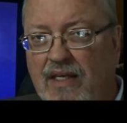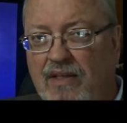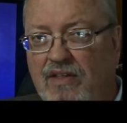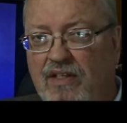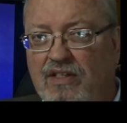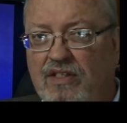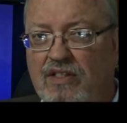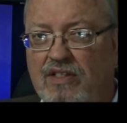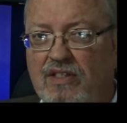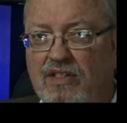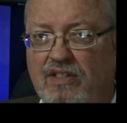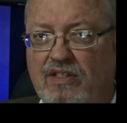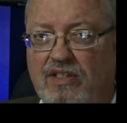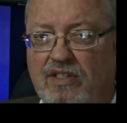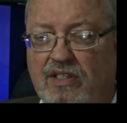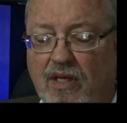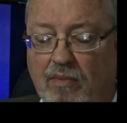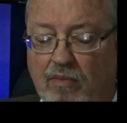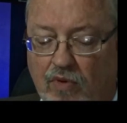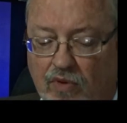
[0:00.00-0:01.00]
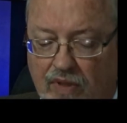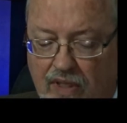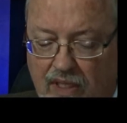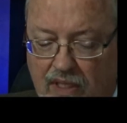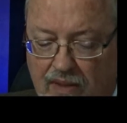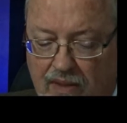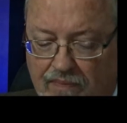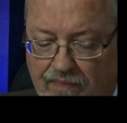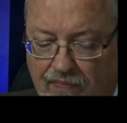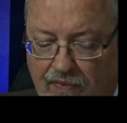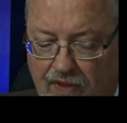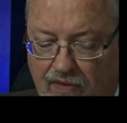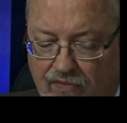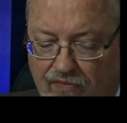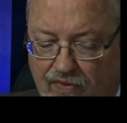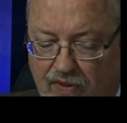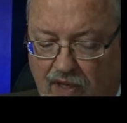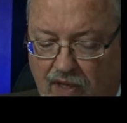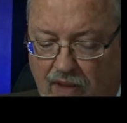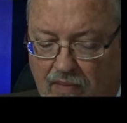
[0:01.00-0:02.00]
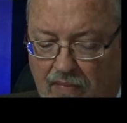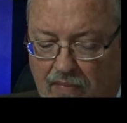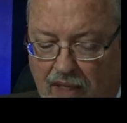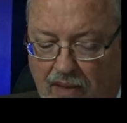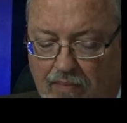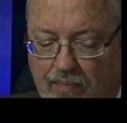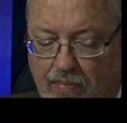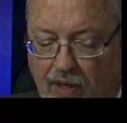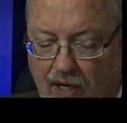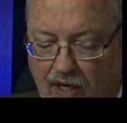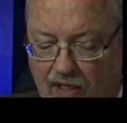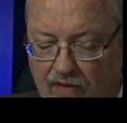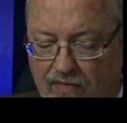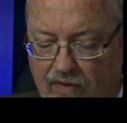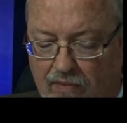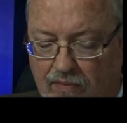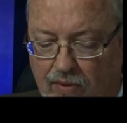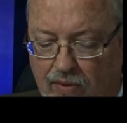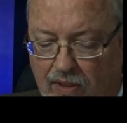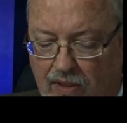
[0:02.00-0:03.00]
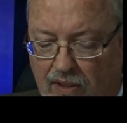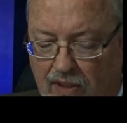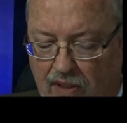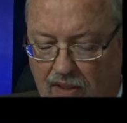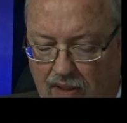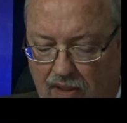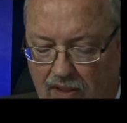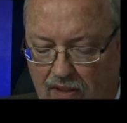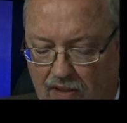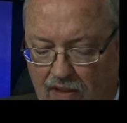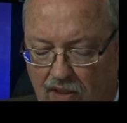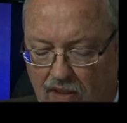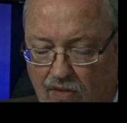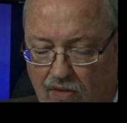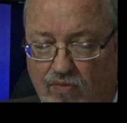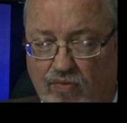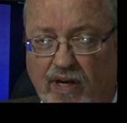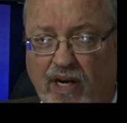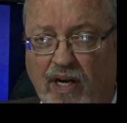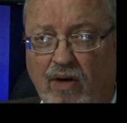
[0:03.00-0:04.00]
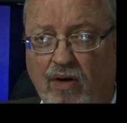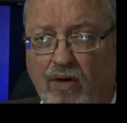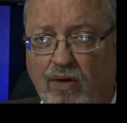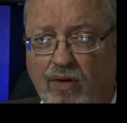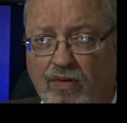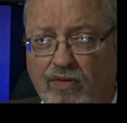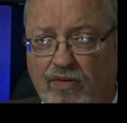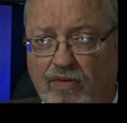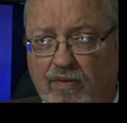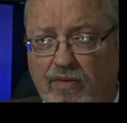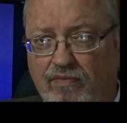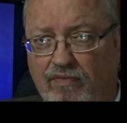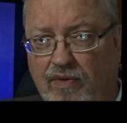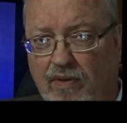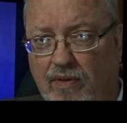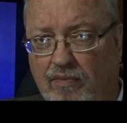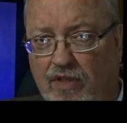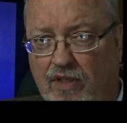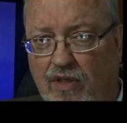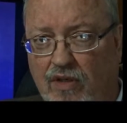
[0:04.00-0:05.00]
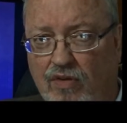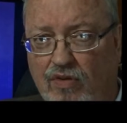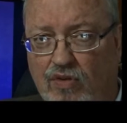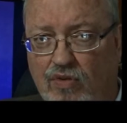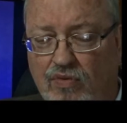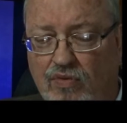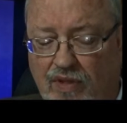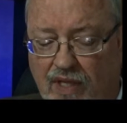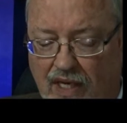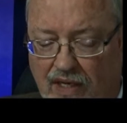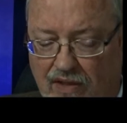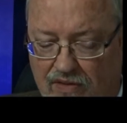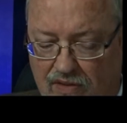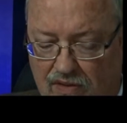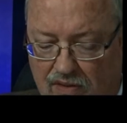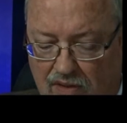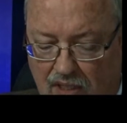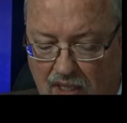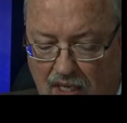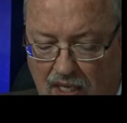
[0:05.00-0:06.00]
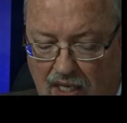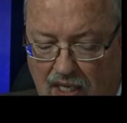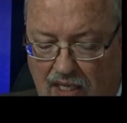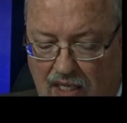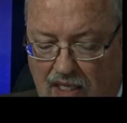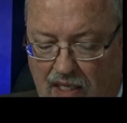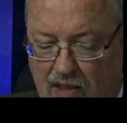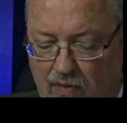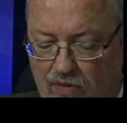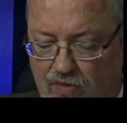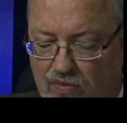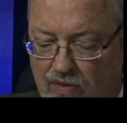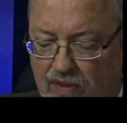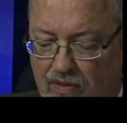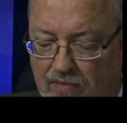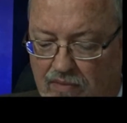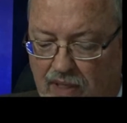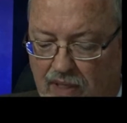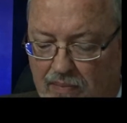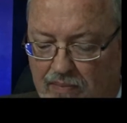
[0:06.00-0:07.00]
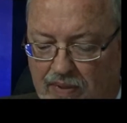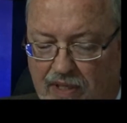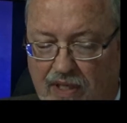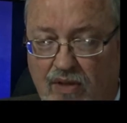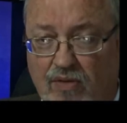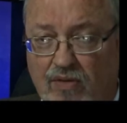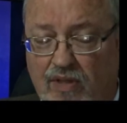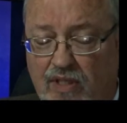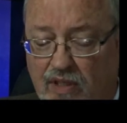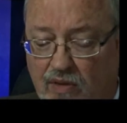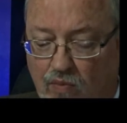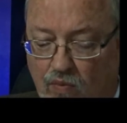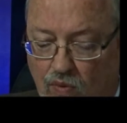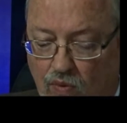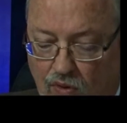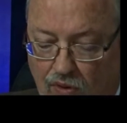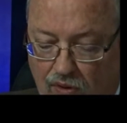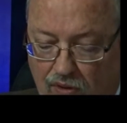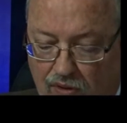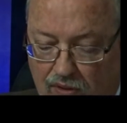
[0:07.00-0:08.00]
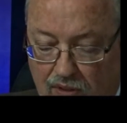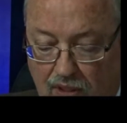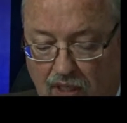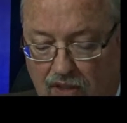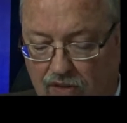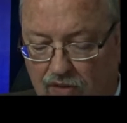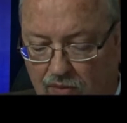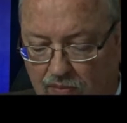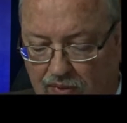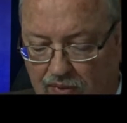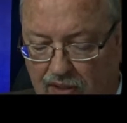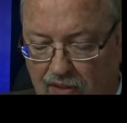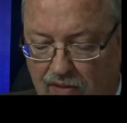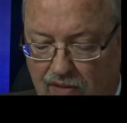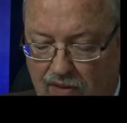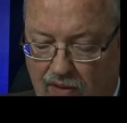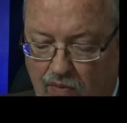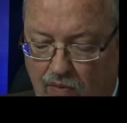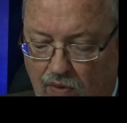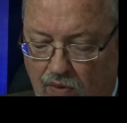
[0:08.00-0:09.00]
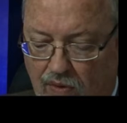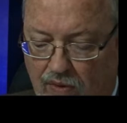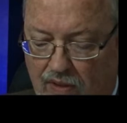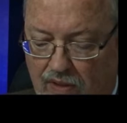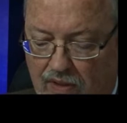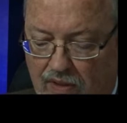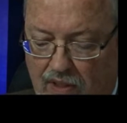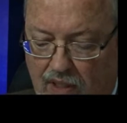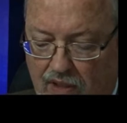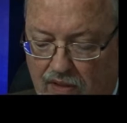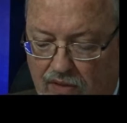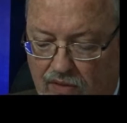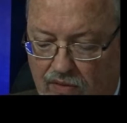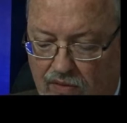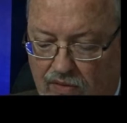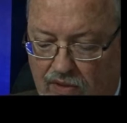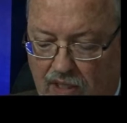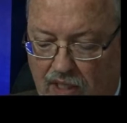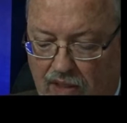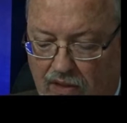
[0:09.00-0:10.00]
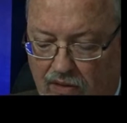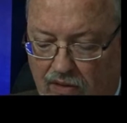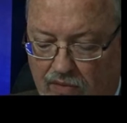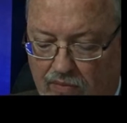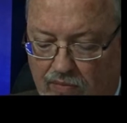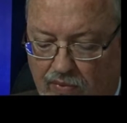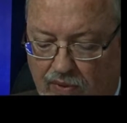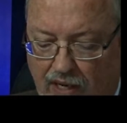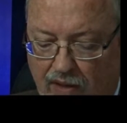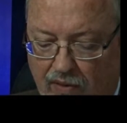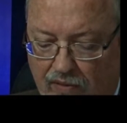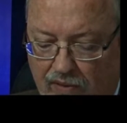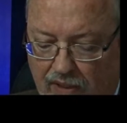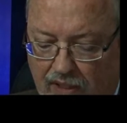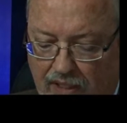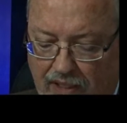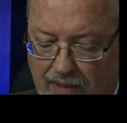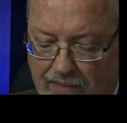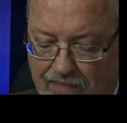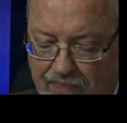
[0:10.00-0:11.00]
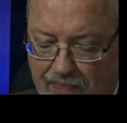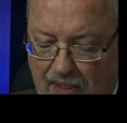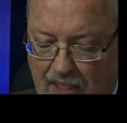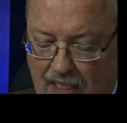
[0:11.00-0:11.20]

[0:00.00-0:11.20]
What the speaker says: This is a summary from a part of a book called Rare Earth from the year 2000. It was written by Peter D. Ward, Dr. Peter D. Ward, and Dr. Donald Brownlee.